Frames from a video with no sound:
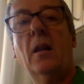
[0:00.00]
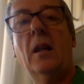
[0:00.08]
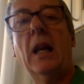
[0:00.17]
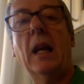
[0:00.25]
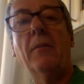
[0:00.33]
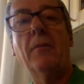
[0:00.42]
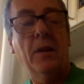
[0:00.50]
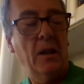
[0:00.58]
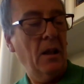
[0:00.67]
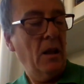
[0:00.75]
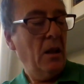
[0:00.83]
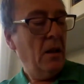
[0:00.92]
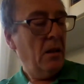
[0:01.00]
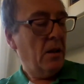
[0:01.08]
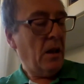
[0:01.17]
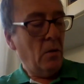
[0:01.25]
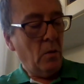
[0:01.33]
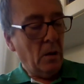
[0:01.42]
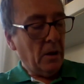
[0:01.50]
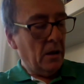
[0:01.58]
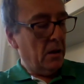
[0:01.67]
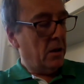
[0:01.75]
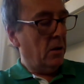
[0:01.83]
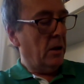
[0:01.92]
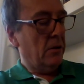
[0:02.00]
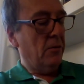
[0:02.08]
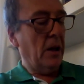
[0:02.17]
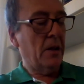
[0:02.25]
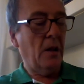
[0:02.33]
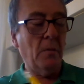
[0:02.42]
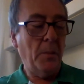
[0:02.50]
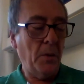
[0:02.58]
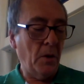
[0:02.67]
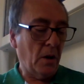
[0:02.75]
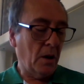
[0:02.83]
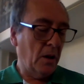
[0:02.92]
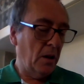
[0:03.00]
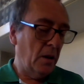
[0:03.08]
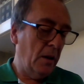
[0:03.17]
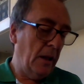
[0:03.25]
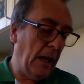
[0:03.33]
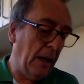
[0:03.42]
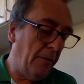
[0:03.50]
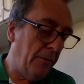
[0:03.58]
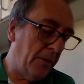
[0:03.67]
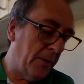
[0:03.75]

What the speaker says: Lev. So what I'm going to do is write in my book lev